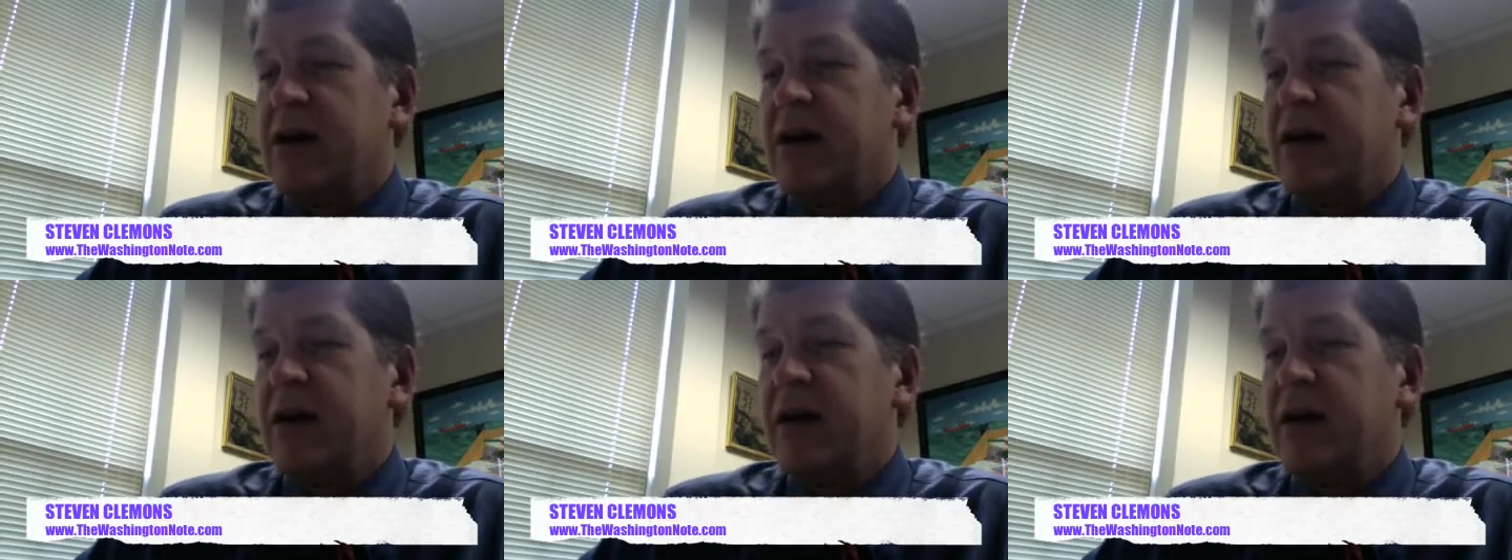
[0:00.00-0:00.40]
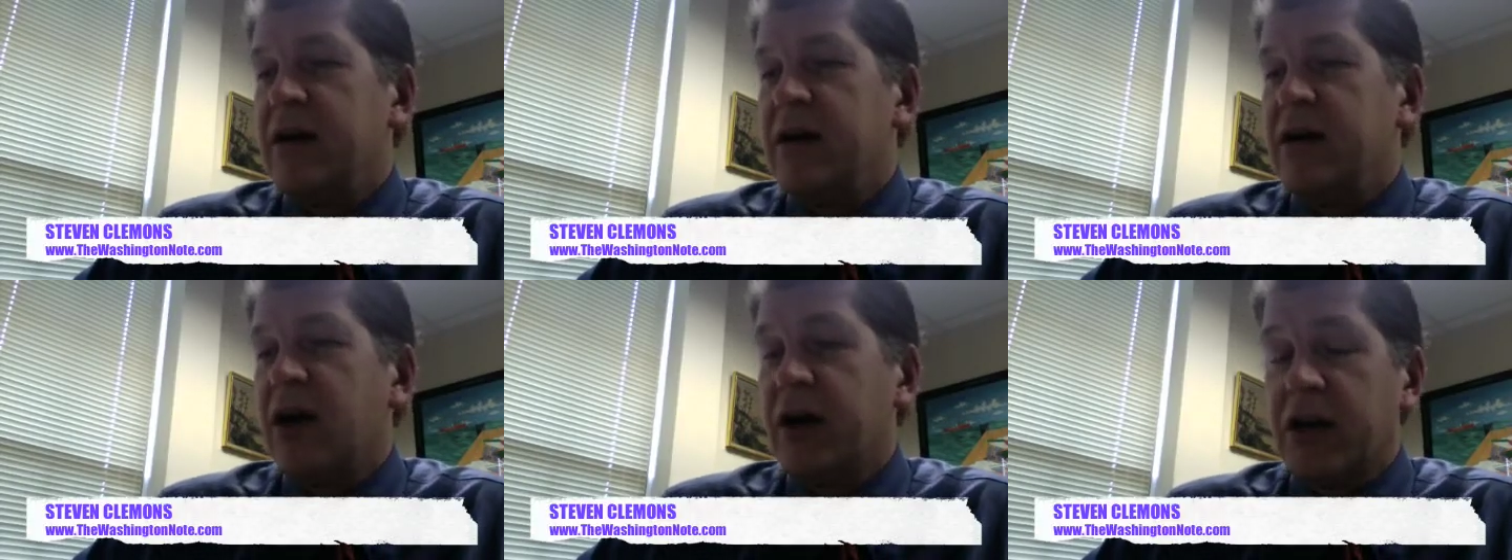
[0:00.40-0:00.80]

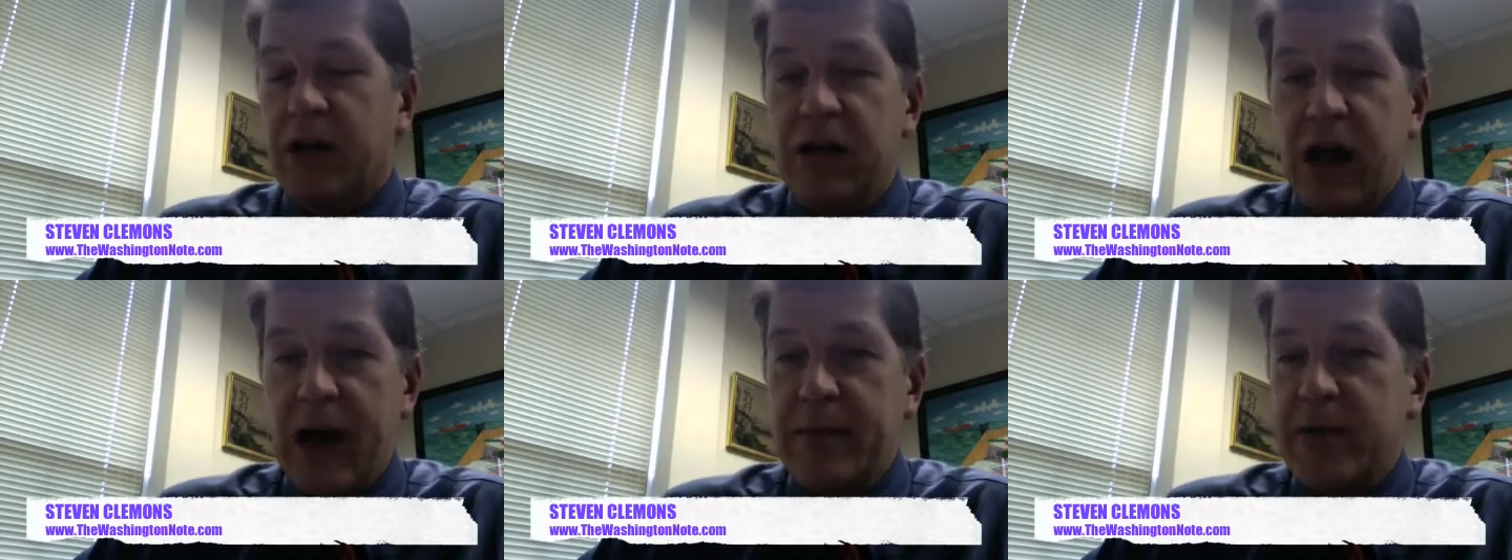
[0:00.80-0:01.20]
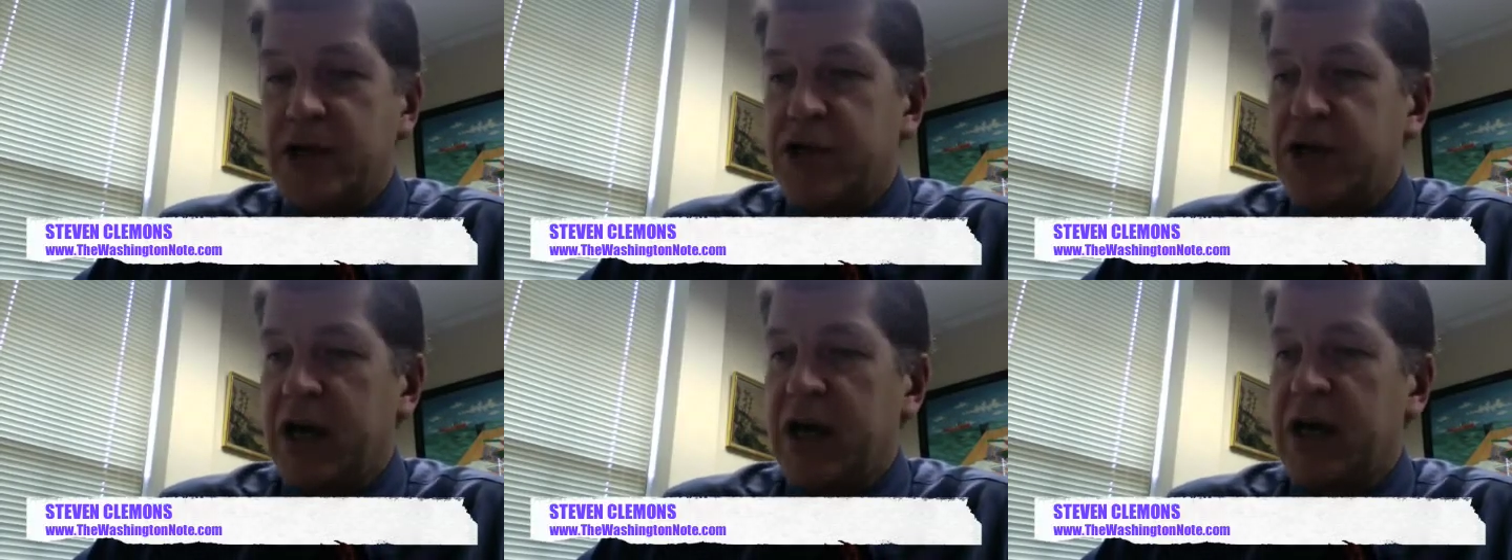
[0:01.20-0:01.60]
on climate
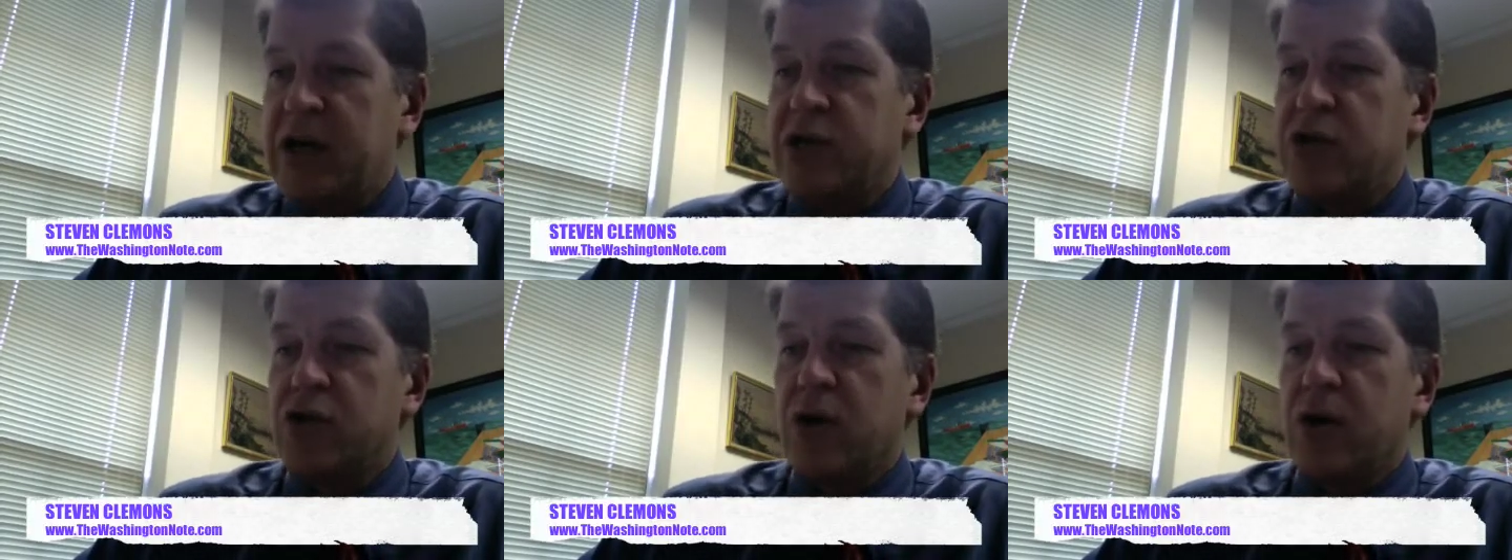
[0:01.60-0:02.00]
change,